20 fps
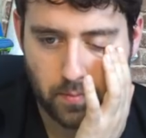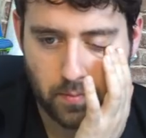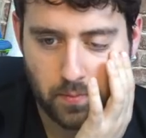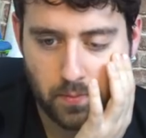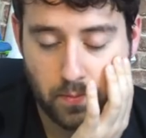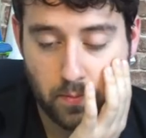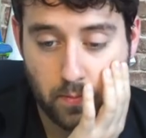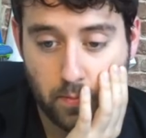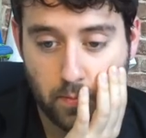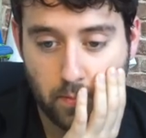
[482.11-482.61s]

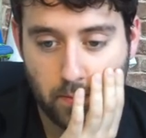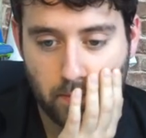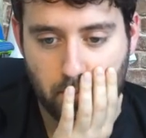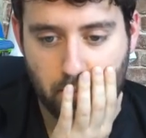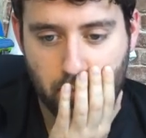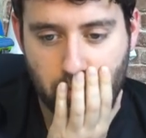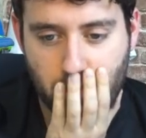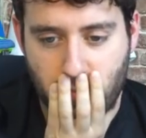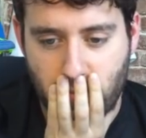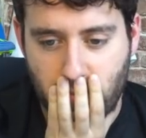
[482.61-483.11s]

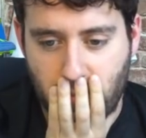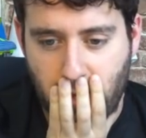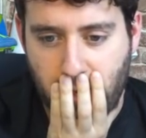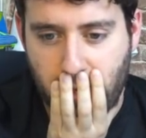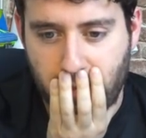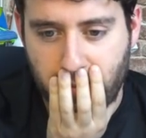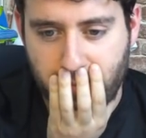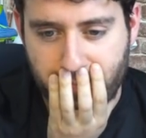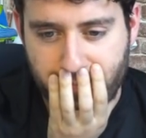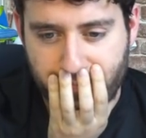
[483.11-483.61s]

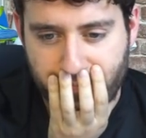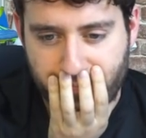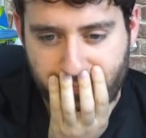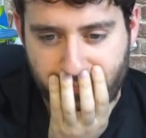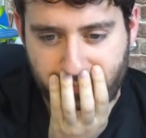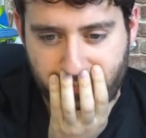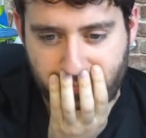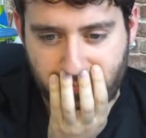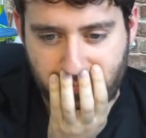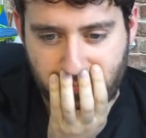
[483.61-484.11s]

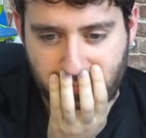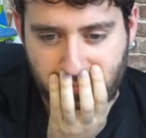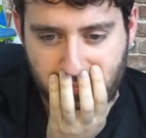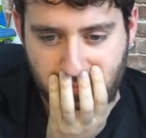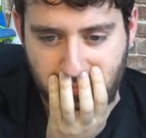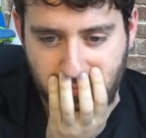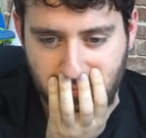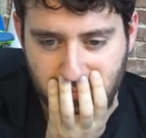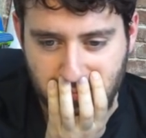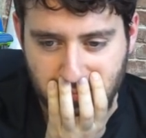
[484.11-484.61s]

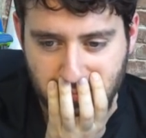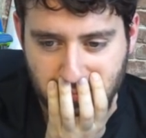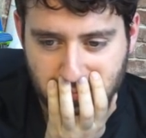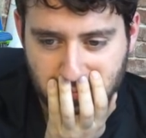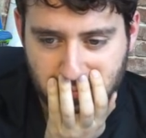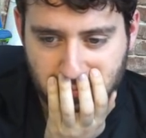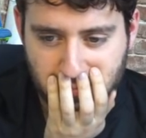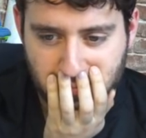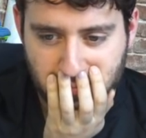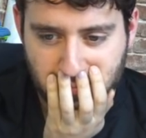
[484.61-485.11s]

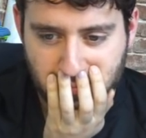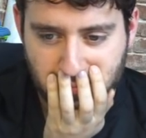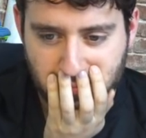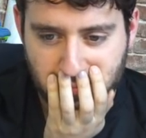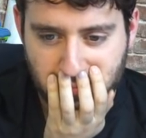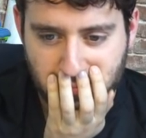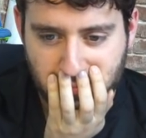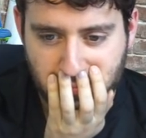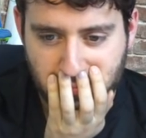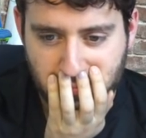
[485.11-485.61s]

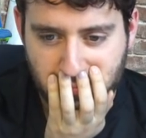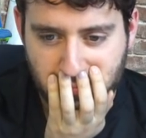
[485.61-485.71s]
This person isn't speaking.